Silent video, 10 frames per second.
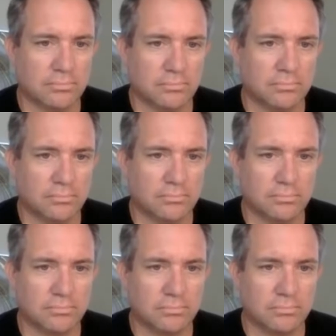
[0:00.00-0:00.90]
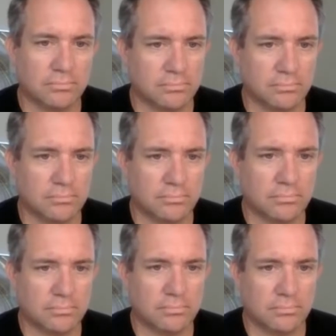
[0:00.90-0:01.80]

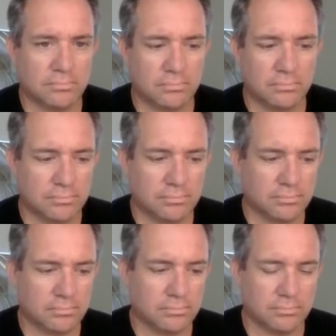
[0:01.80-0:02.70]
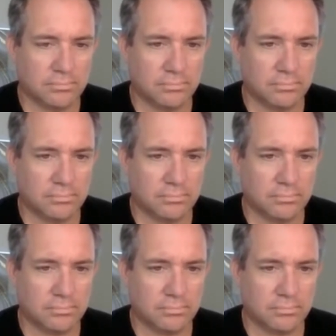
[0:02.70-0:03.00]
(not speaking)